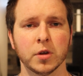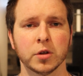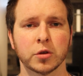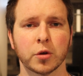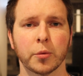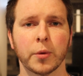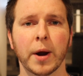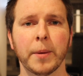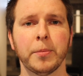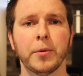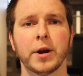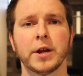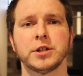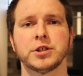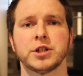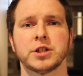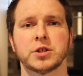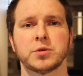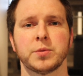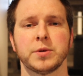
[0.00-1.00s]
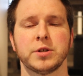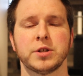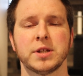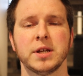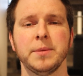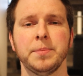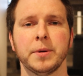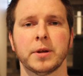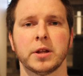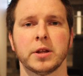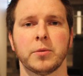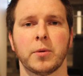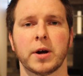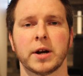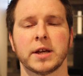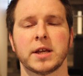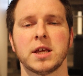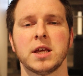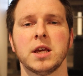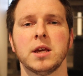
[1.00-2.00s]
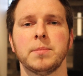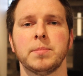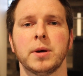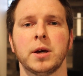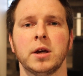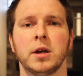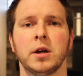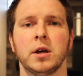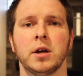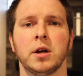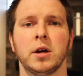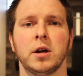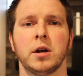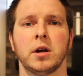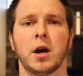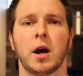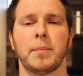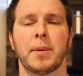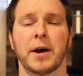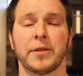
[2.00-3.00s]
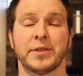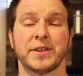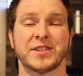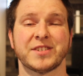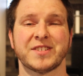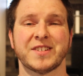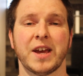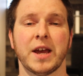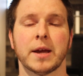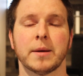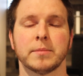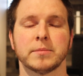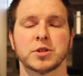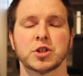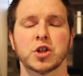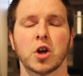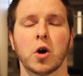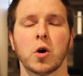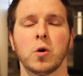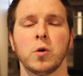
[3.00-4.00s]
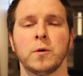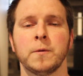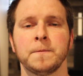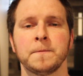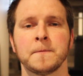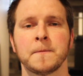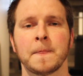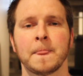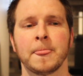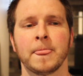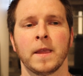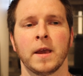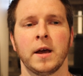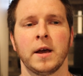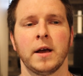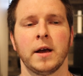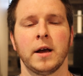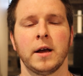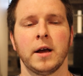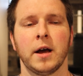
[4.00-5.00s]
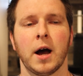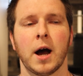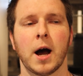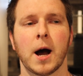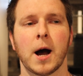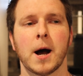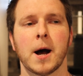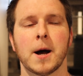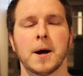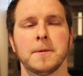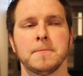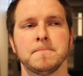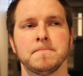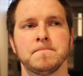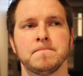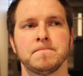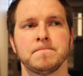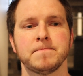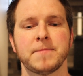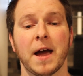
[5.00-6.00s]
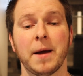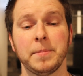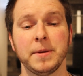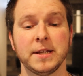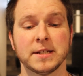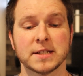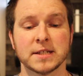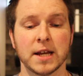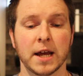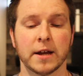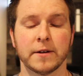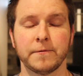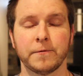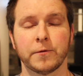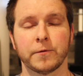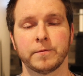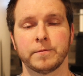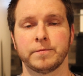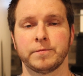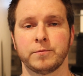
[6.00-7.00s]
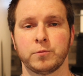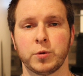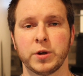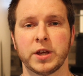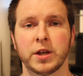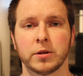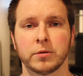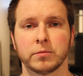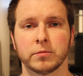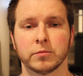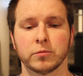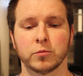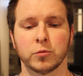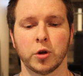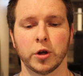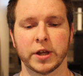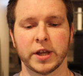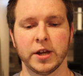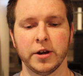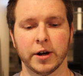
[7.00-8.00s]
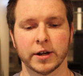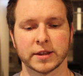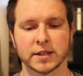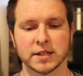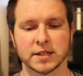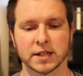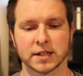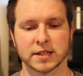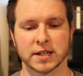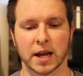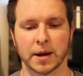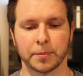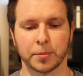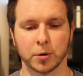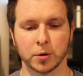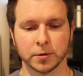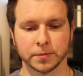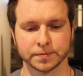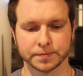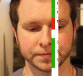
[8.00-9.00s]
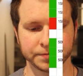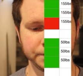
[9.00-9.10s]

the rep ranges we typically want to keep about the same. So that being said, we can look here at this example.